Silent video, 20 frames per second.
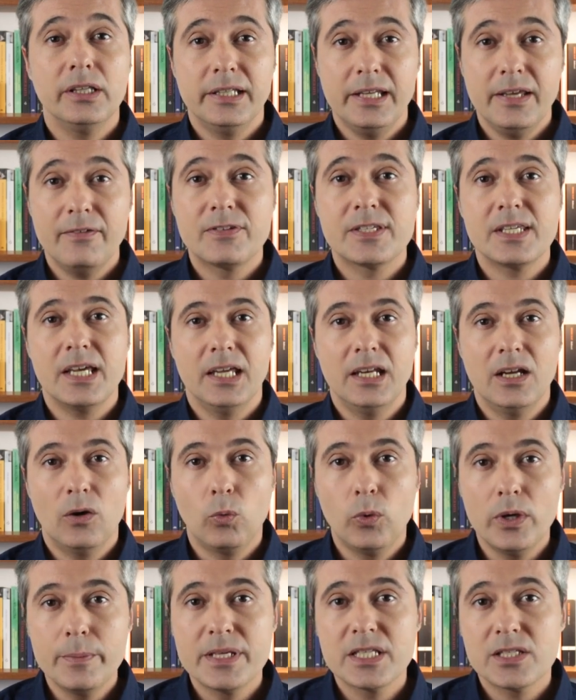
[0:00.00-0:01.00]
lives in a
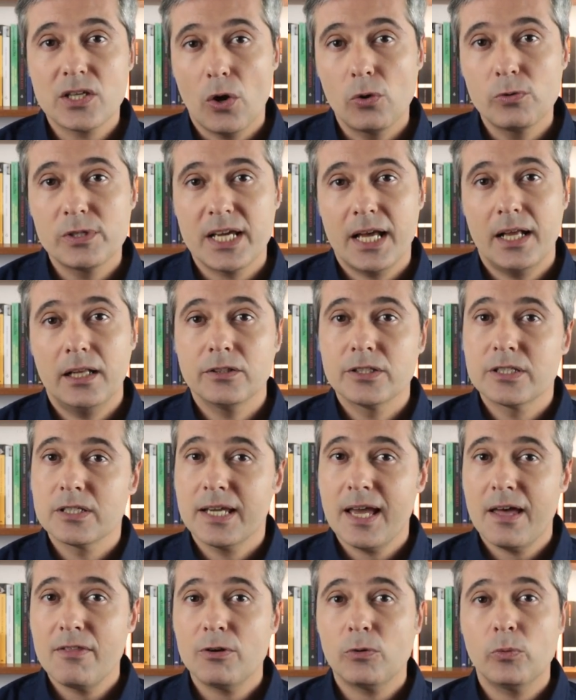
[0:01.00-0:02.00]
women's hotel
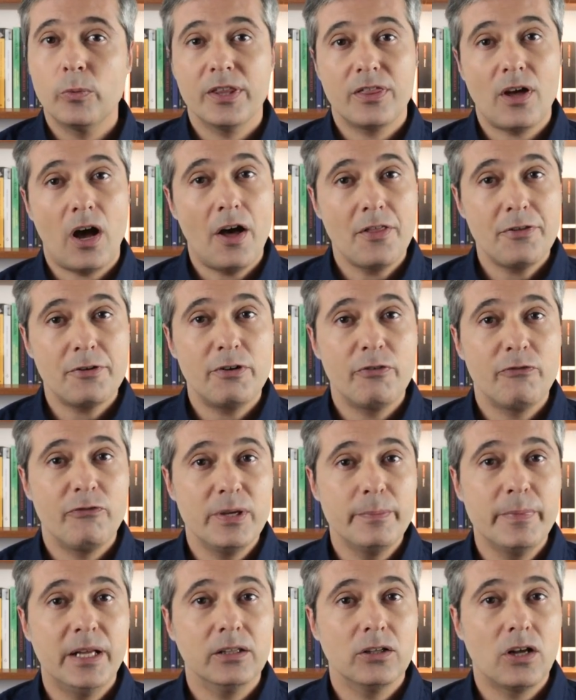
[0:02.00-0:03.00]
together with other
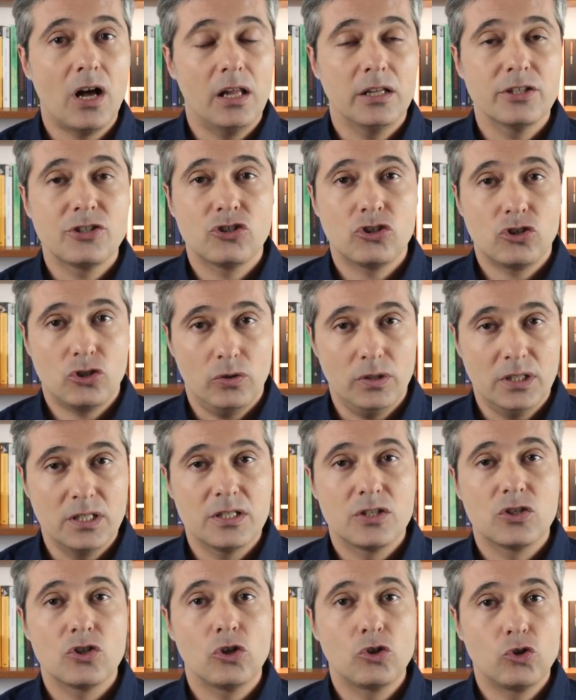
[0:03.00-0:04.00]
female college
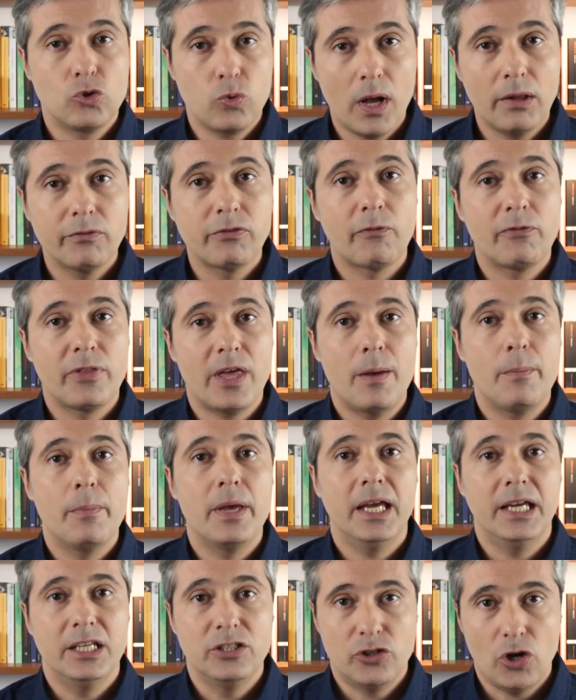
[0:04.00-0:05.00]
students, 12 of
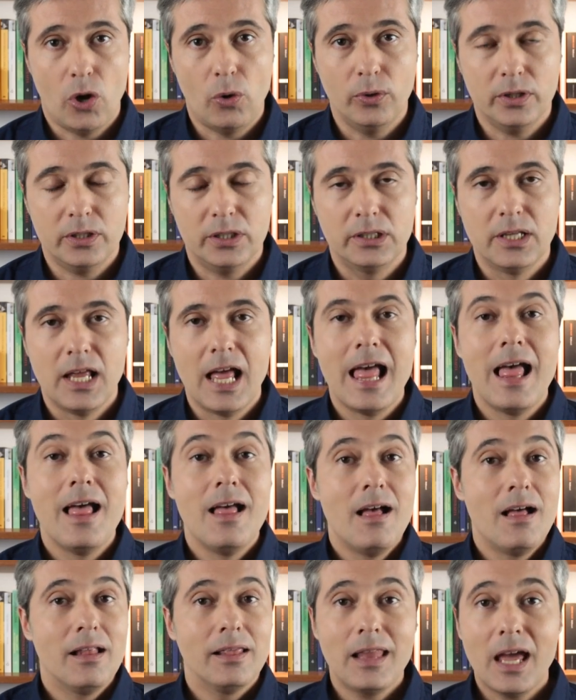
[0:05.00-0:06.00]
them in total.
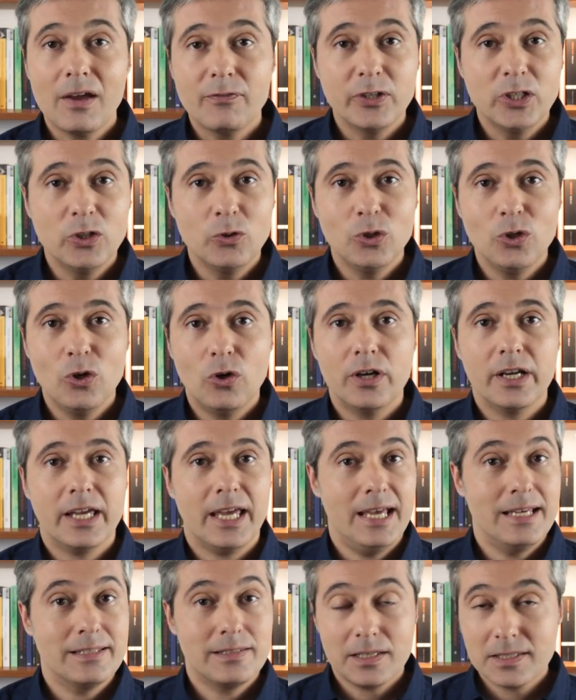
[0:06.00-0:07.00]
Life in New
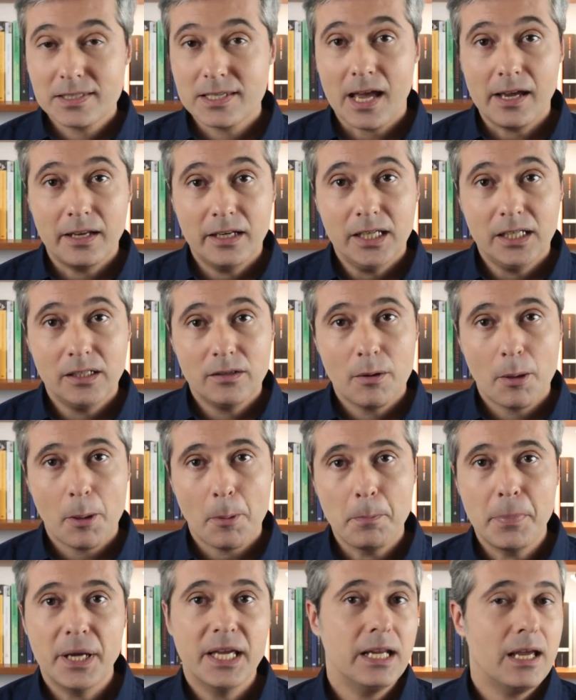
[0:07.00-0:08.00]
York is exciting,
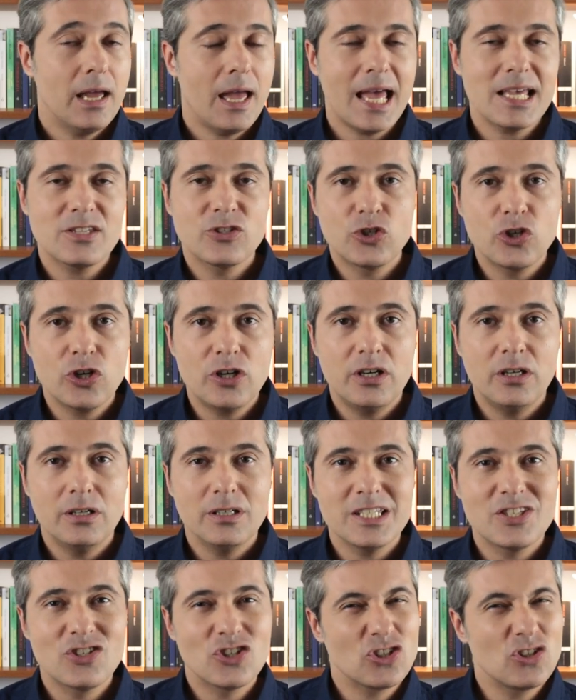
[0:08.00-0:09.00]
but Esther
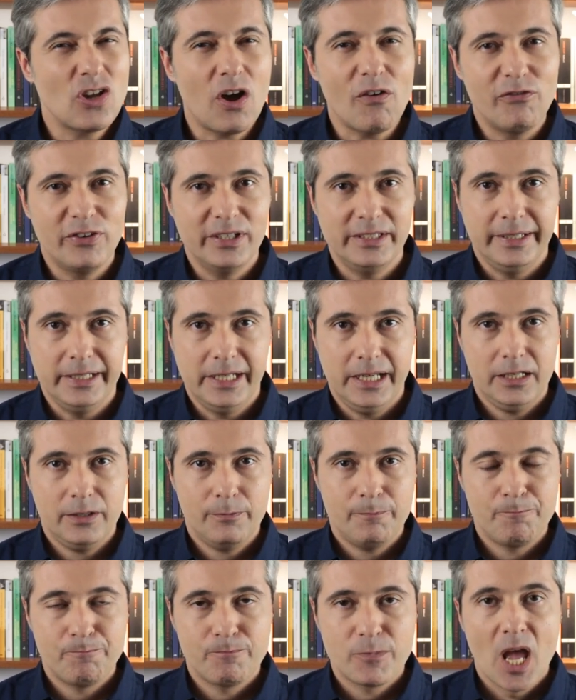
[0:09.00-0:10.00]
is just not feeling it.
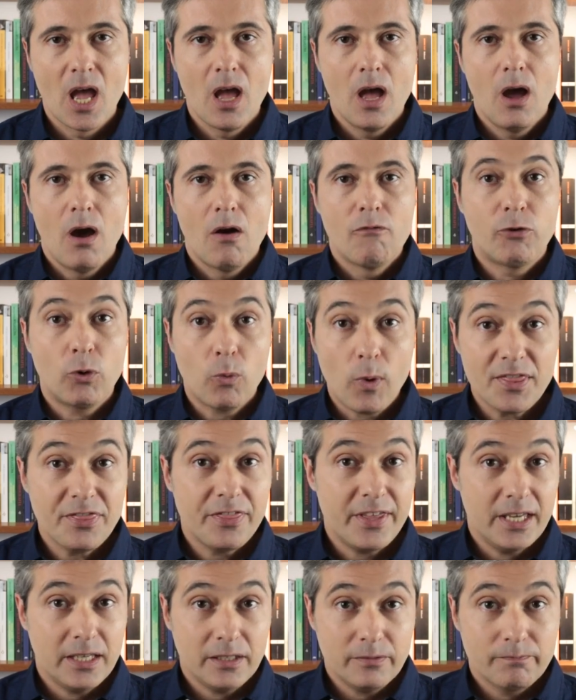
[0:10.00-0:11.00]
For one
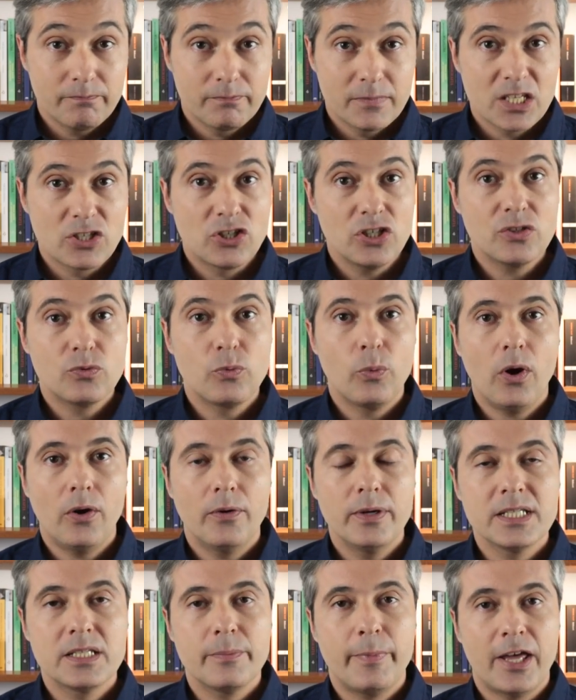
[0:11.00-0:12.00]
thing, she's
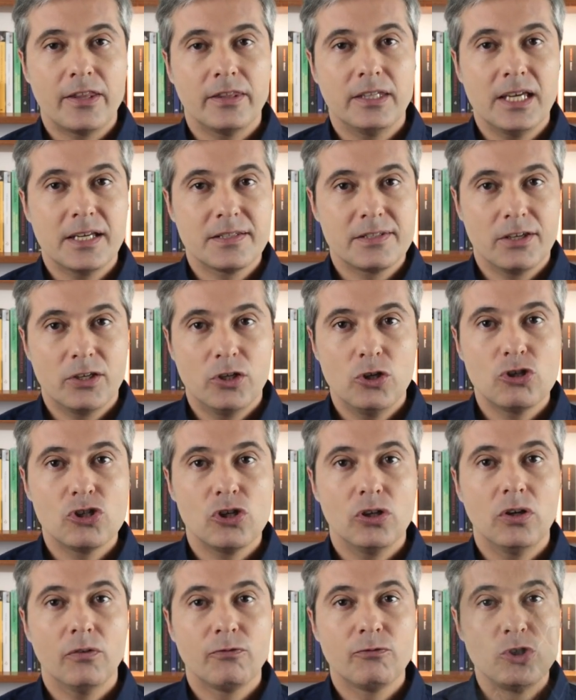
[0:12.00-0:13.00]
worried about the
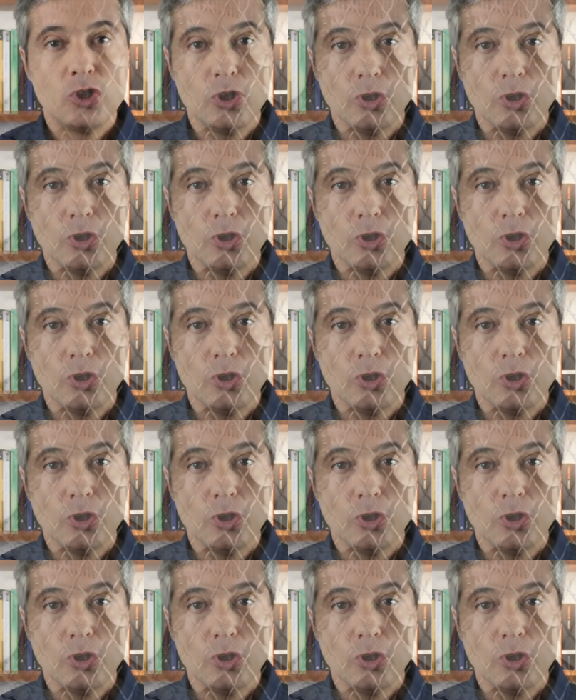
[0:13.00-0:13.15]
execution of